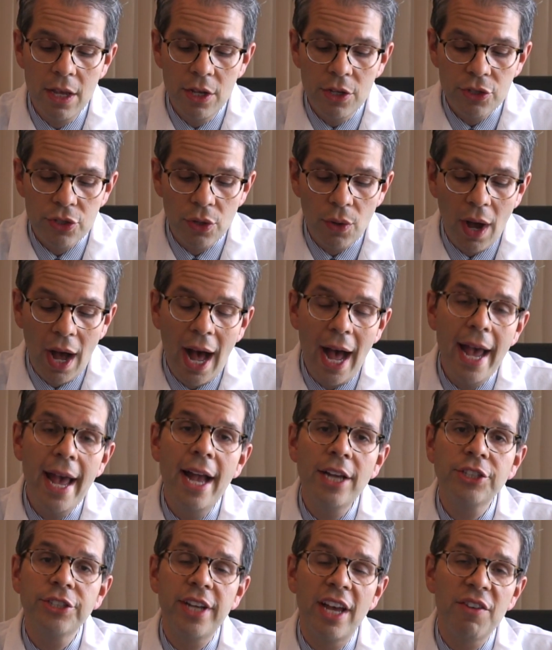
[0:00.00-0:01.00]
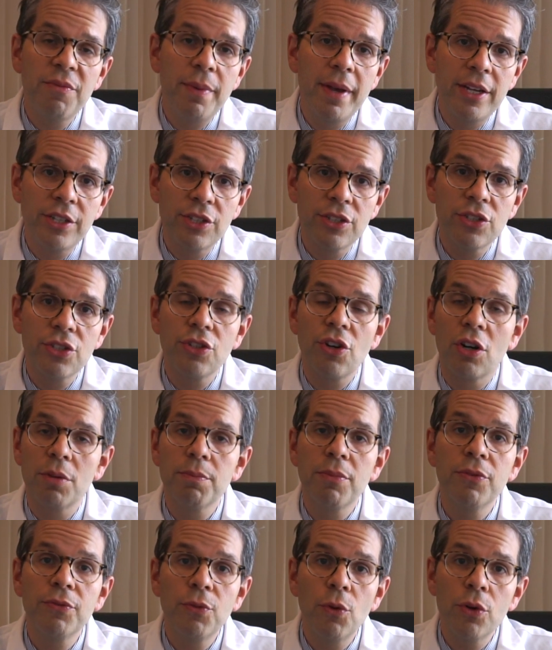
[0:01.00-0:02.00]
So I actually have patients
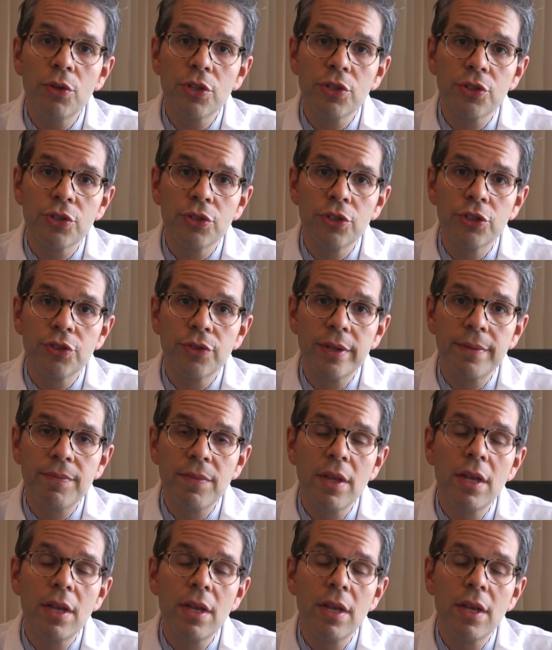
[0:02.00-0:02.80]
start before the surgery.